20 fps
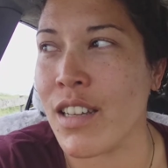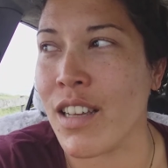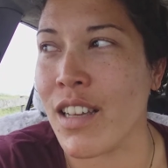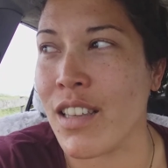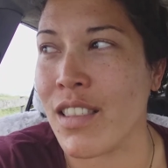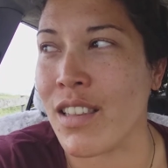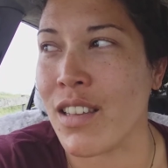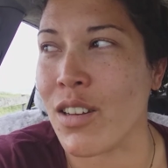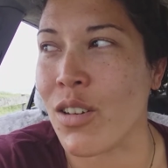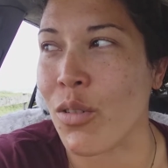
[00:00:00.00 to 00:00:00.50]

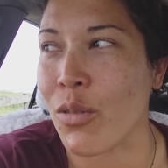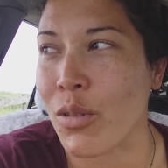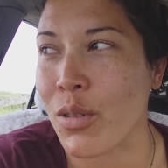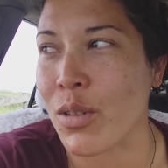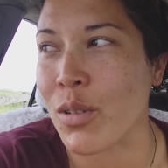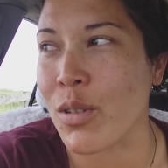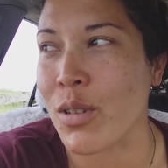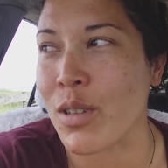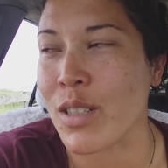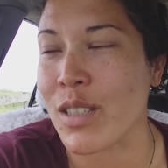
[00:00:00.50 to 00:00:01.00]
in the
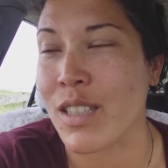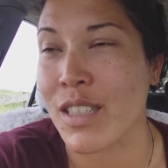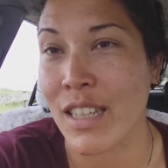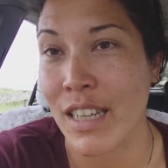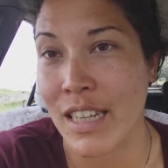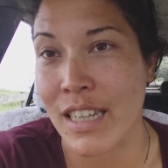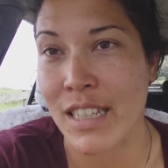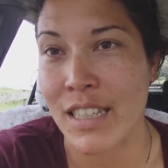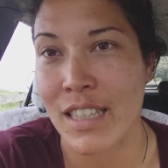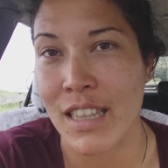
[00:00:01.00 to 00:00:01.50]
northern
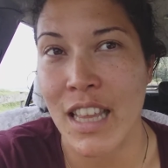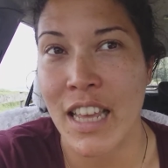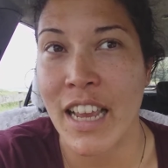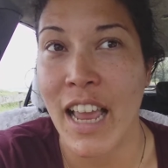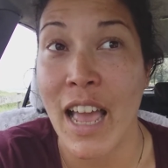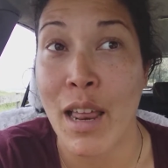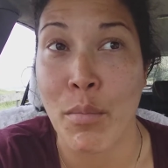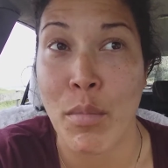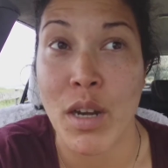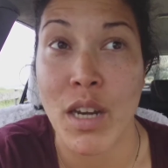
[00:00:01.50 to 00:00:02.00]
cities
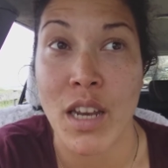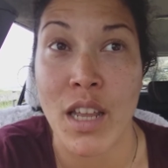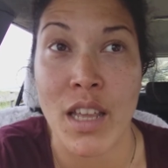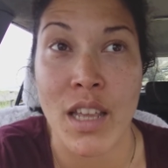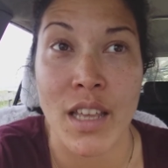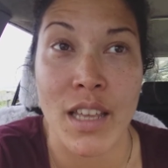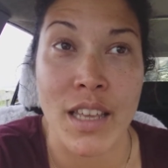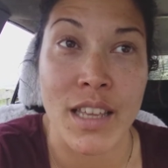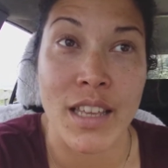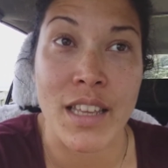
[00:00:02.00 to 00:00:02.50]
like
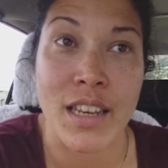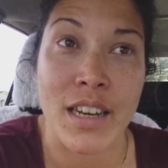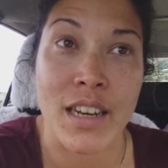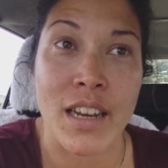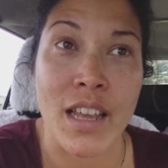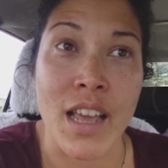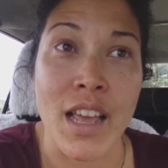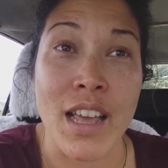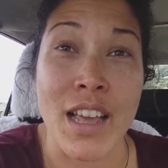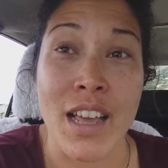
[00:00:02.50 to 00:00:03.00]

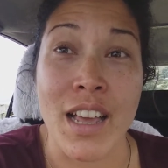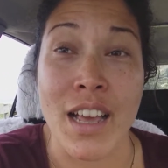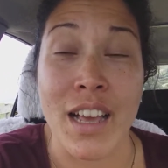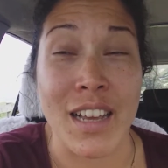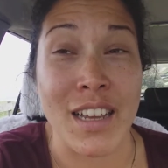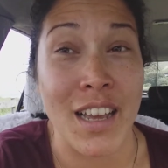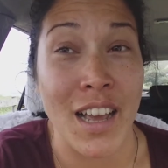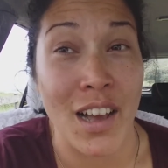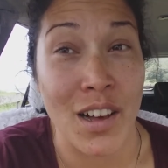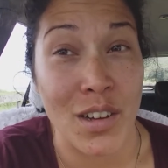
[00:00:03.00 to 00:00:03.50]
Edmonton,
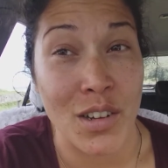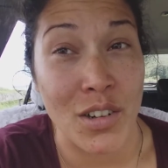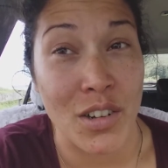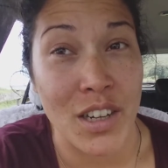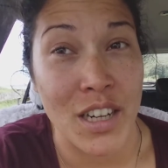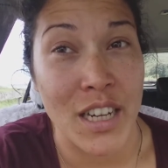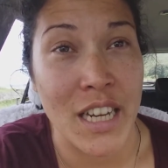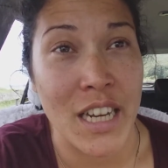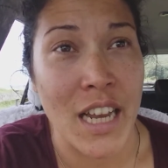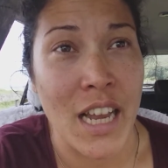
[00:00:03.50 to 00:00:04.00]

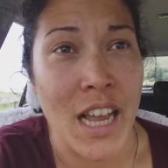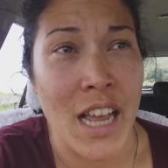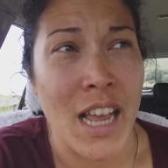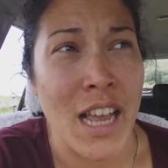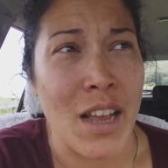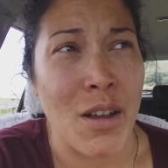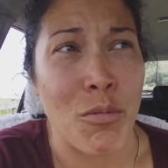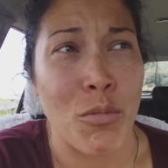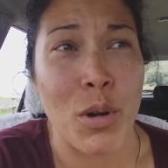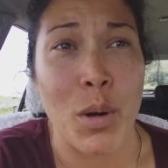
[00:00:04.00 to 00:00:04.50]
Calgary,
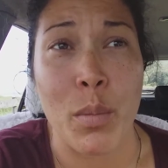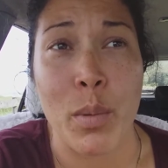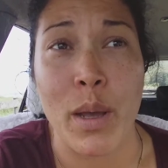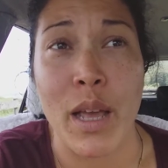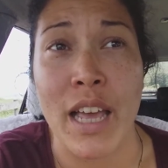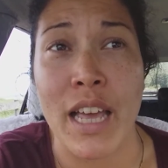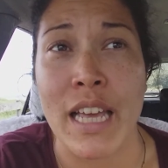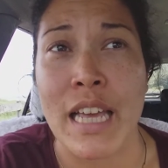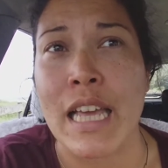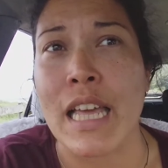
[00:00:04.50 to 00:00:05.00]

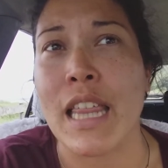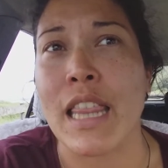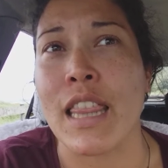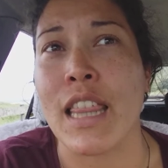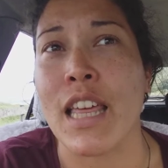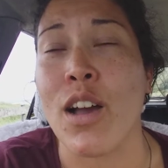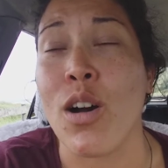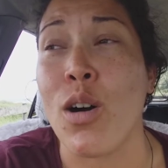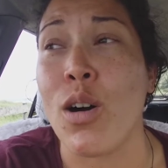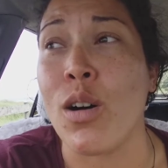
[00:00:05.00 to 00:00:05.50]
Winnipeg,
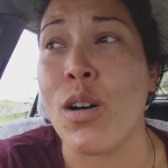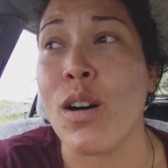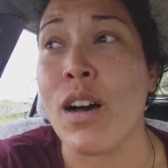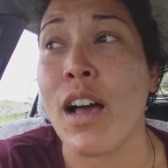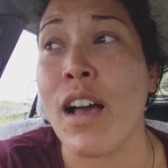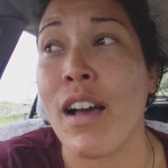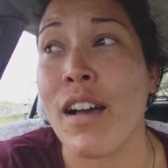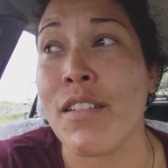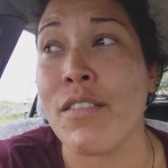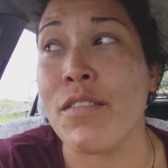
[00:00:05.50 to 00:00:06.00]
they all
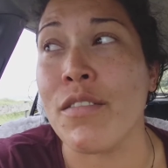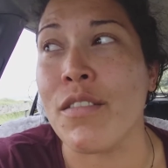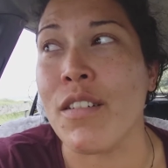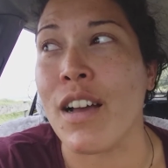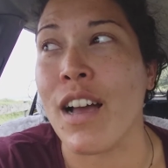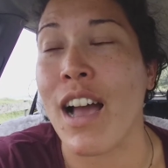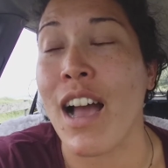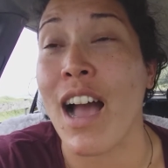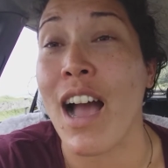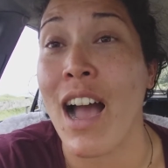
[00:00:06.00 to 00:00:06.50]
have
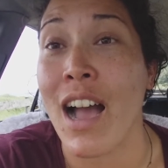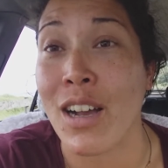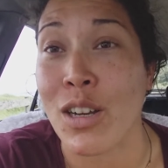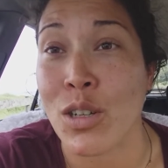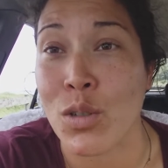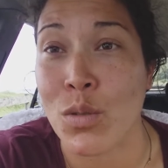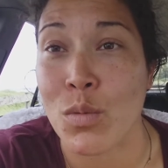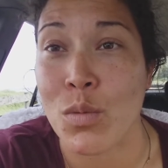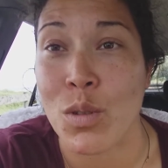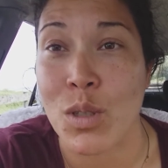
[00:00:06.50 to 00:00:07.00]

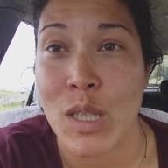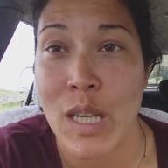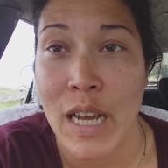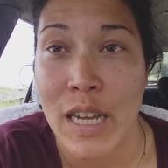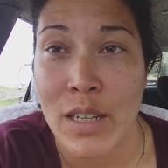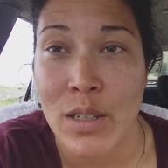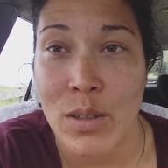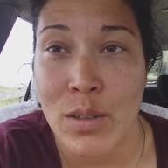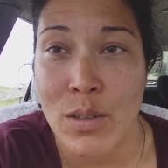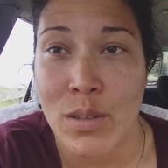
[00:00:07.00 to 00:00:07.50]
actual
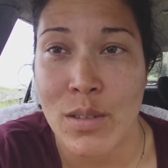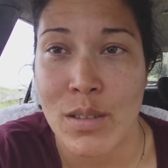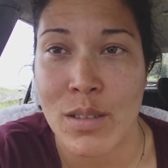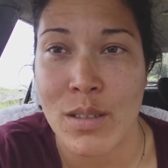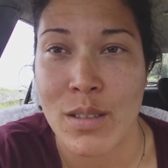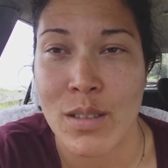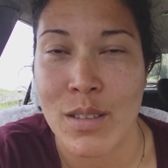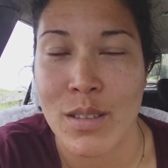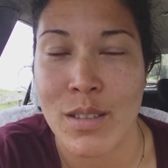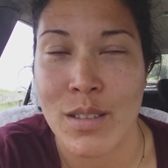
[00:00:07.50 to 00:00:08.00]

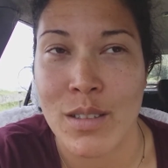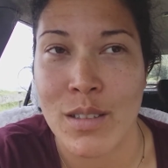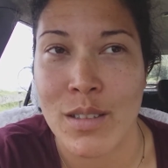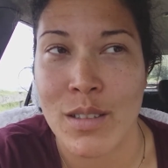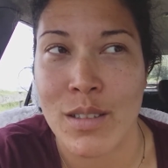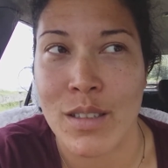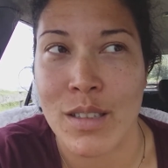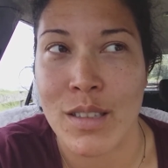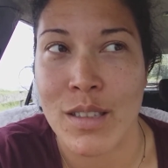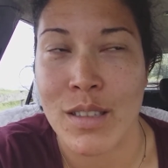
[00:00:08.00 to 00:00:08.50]
tunnels
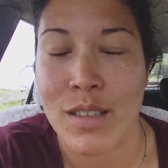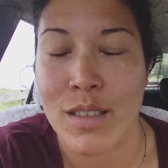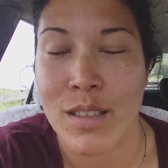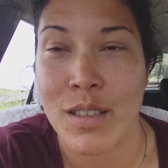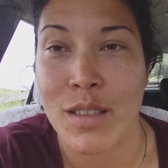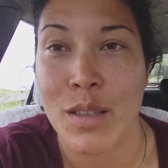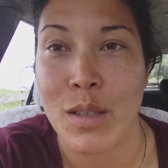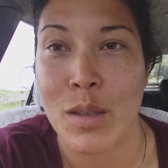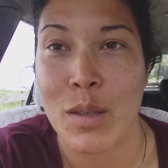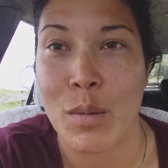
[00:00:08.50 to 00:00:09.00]

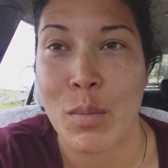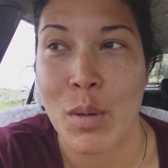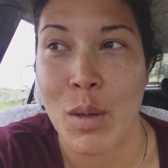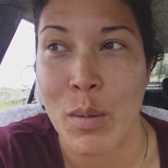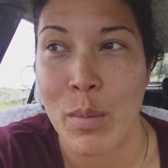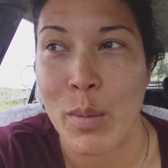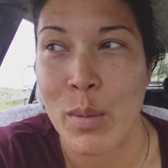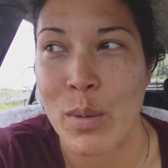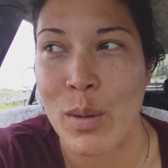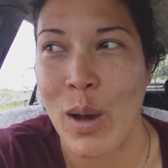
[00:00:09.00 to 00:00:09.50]
that the
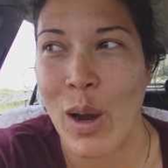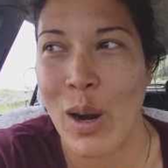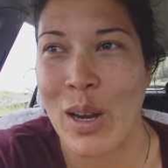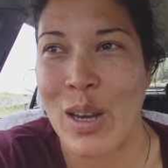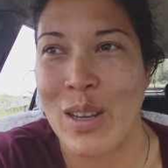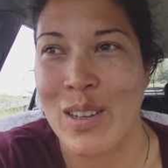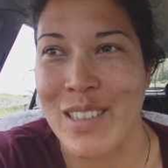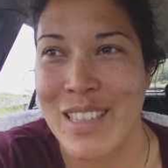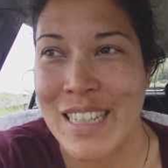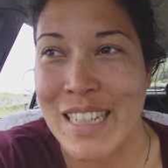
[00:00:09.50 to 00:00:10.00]
people are
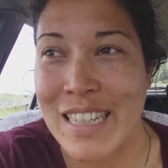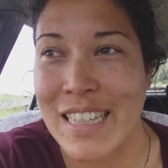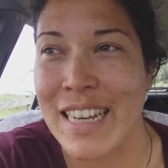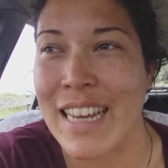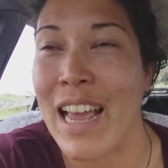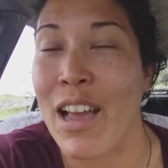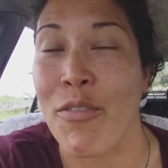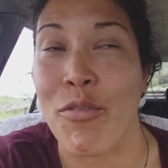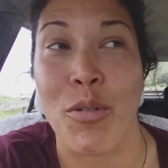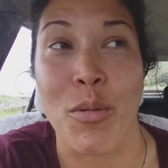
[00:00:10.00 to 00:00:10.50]
using to
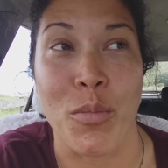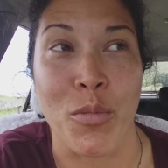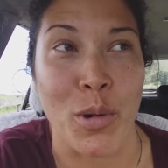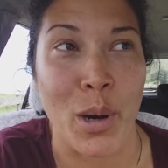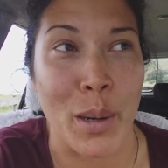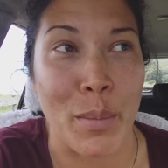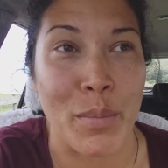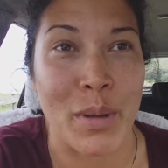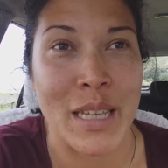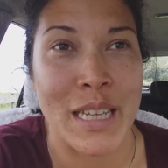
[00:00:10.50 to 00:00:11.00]
get from
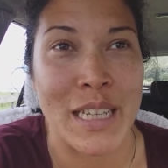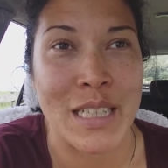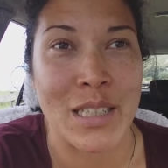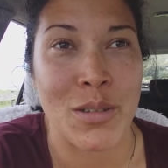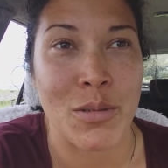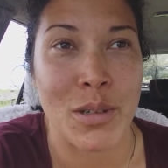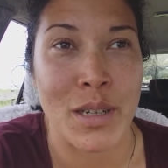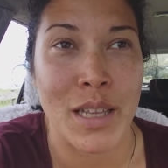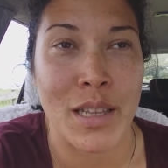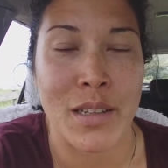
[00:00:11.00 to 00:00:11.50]
one place
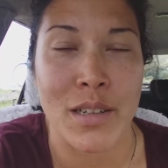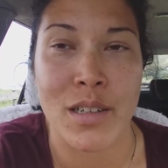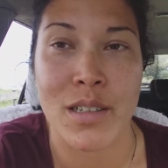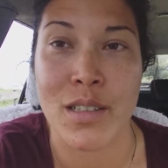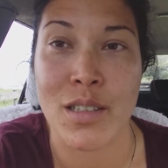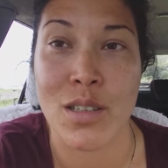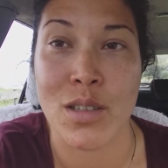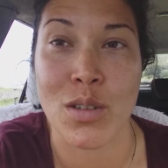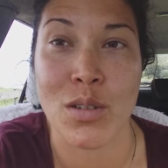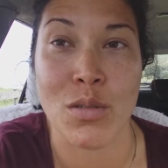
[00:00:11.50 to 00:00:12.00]
to another
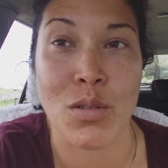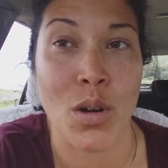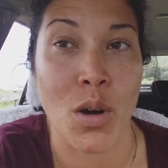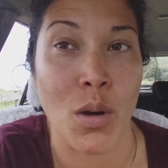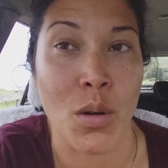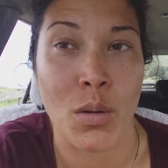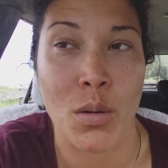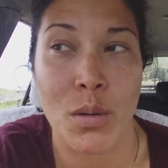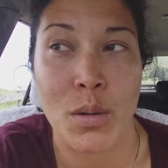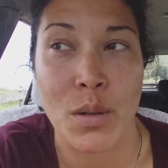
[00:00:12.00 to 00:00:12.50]
because it's too
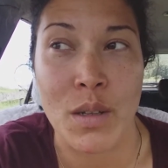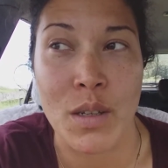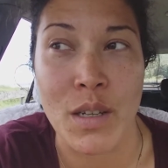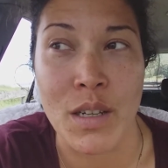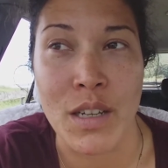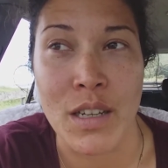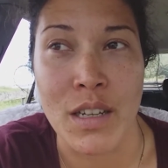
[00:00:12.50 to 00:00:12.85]
cold